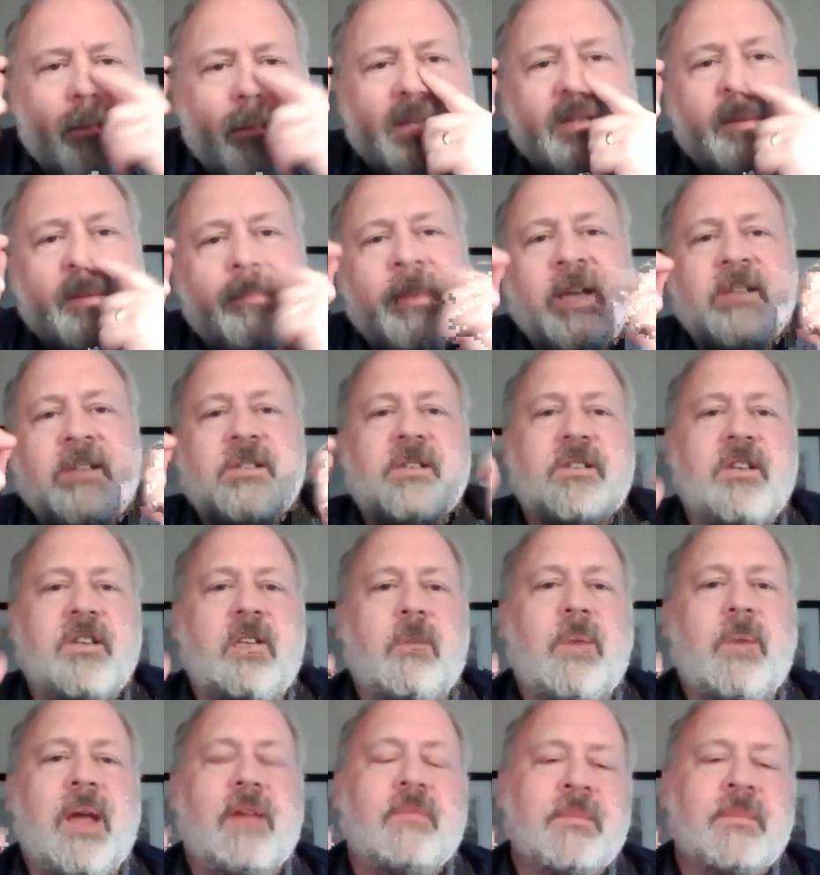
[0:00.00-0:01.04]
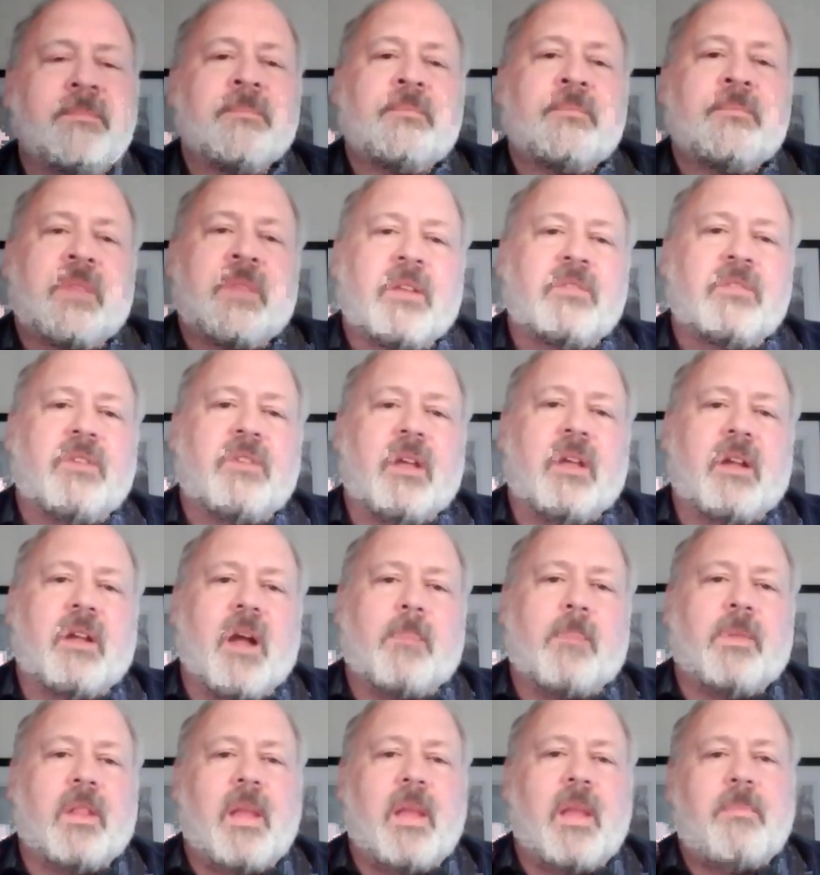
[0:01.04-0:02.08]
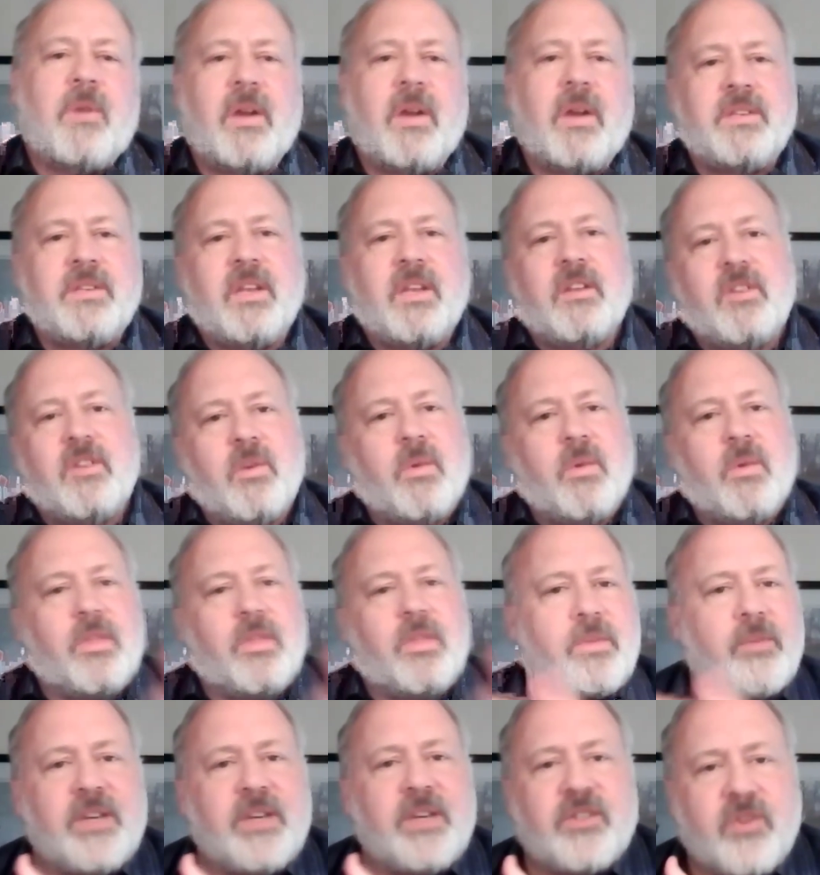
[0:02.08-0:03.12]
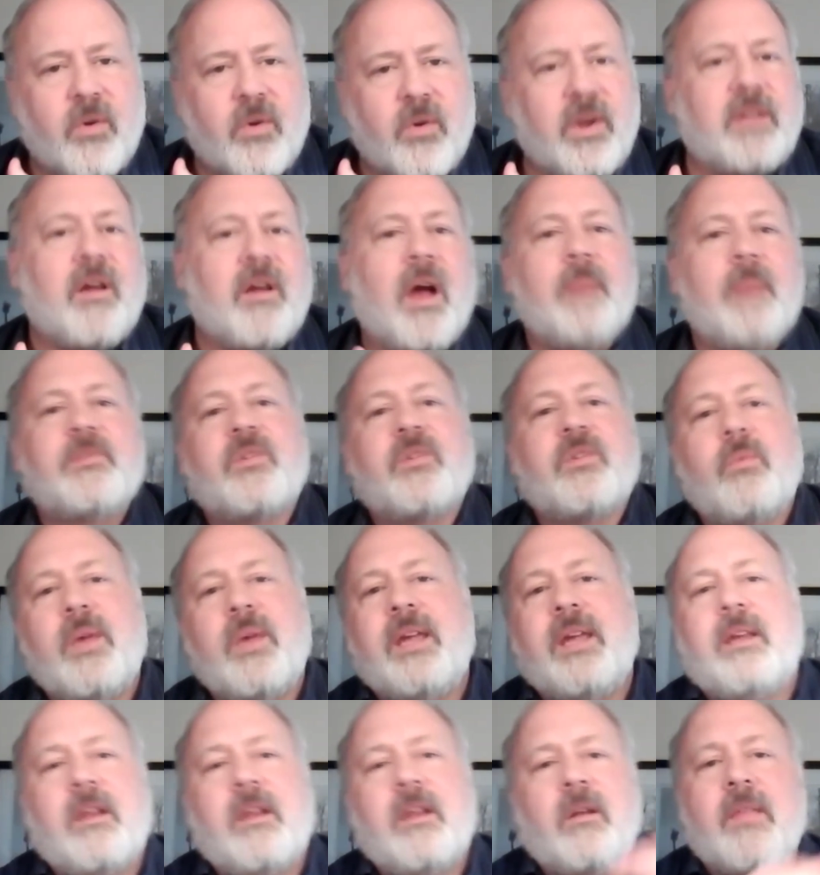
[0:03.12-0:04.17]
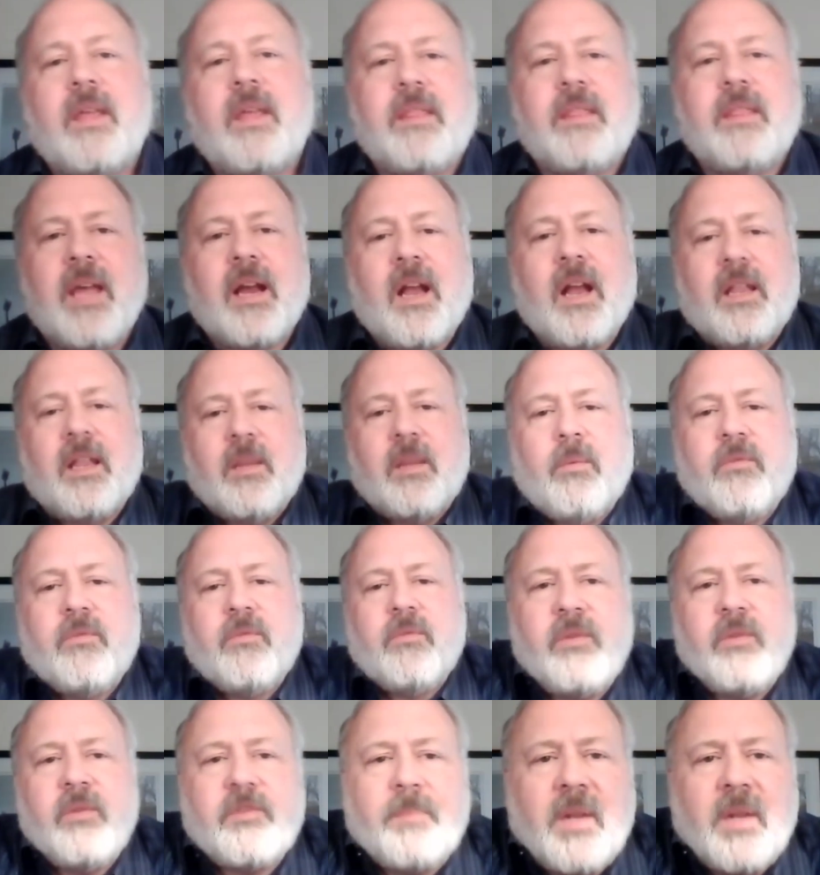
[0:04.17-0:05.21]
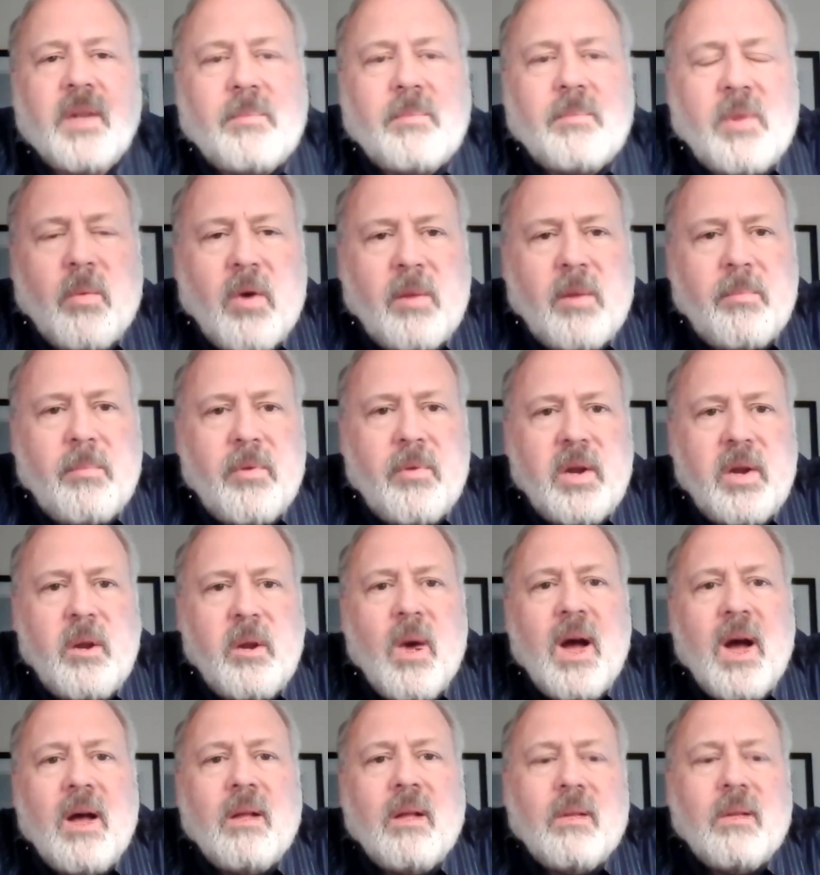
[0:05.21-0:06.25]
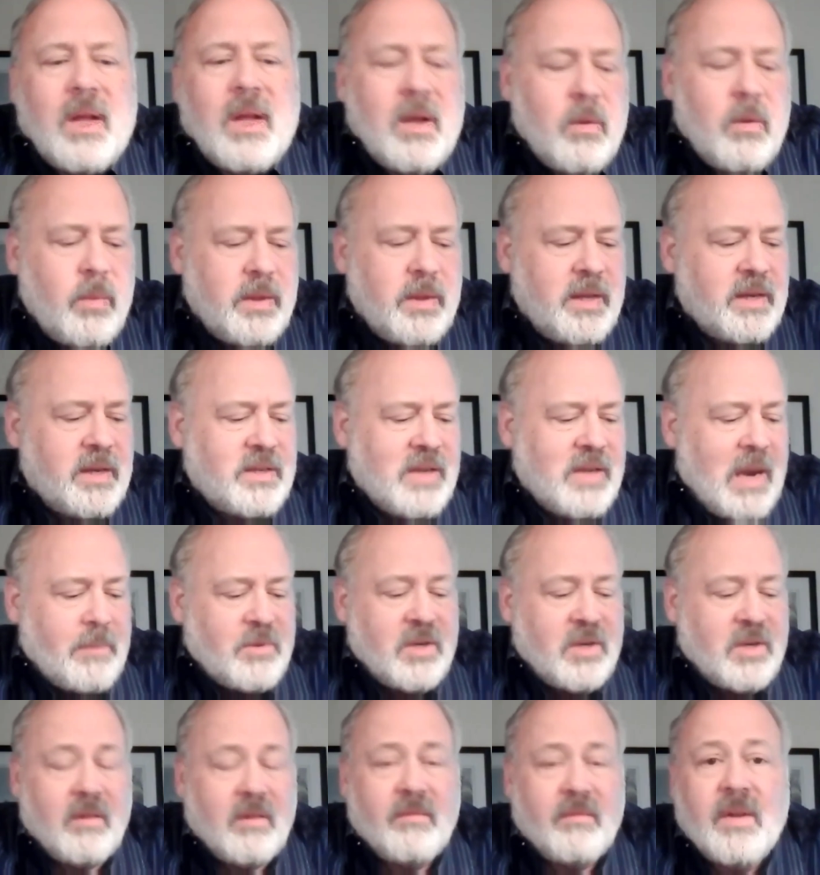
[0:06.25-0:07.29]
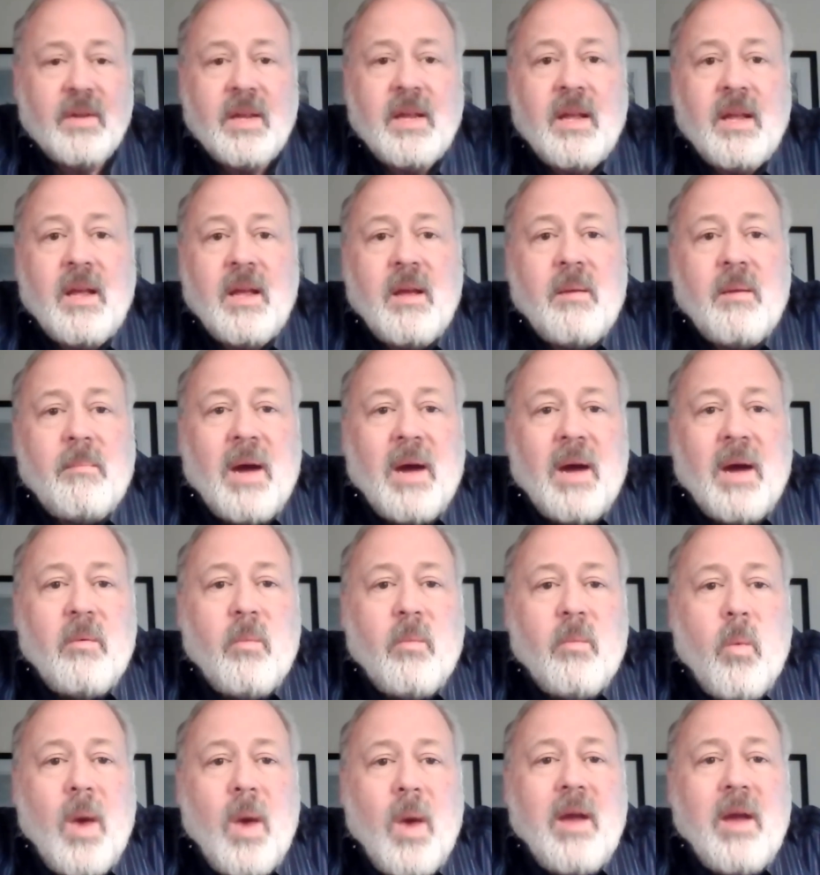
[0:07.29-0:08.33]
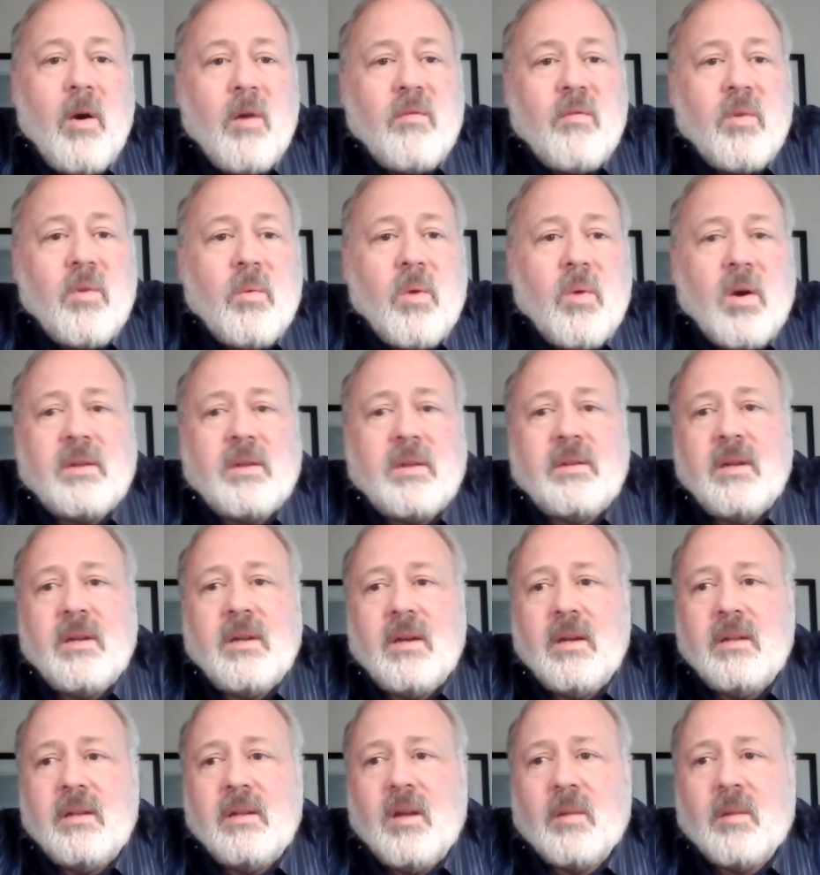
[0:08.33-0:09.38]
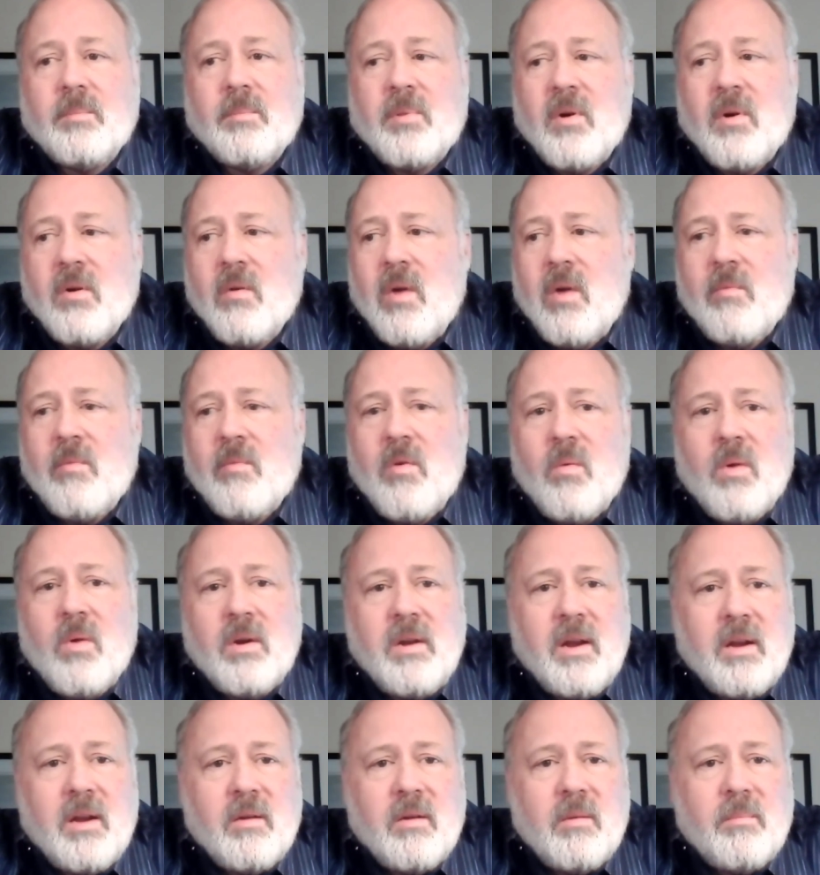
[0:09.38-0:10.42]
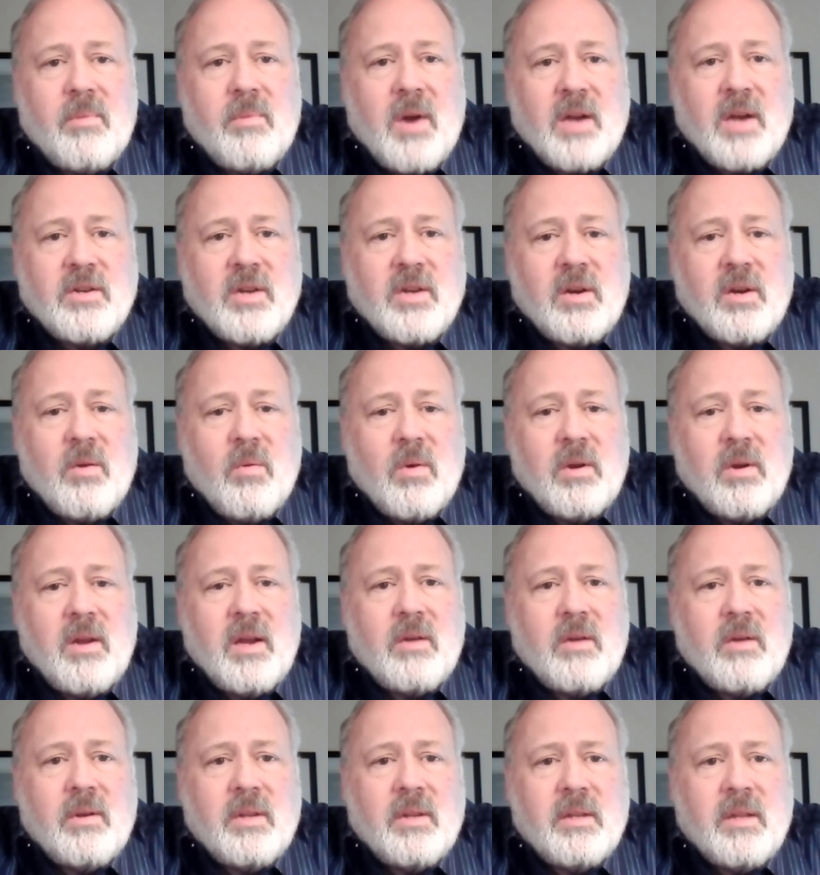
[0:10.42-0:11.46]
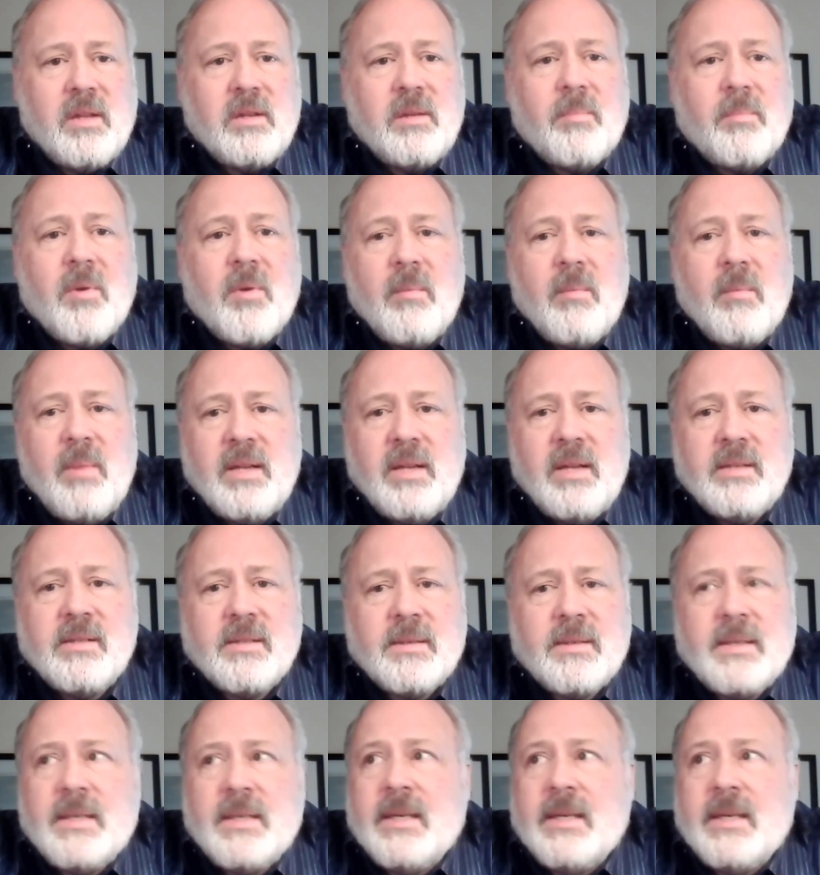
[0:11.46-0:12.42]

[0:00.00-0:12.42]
bits and pieces. You know, we have a couple of librarians that are doing three story times a week, you know, that, that kind of thing. We, we split up the work pretty well, with the exception of my way overworked uh, adult program coordinator and project coordinator and the department heads.